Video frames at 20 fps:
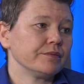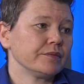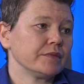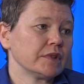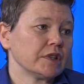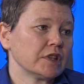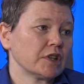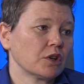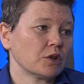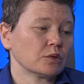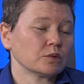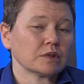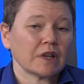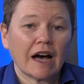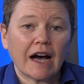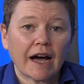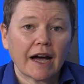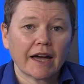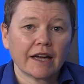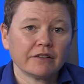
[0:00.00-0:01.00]
you know,
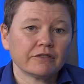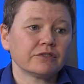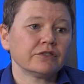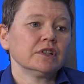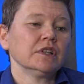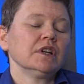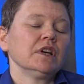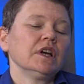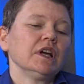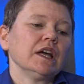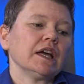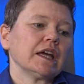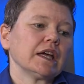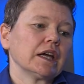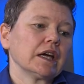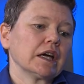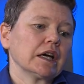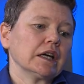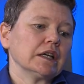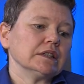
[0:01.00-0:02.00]
live,
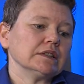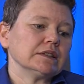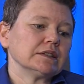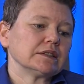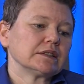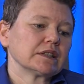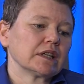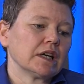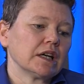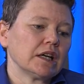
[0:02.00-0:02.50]
and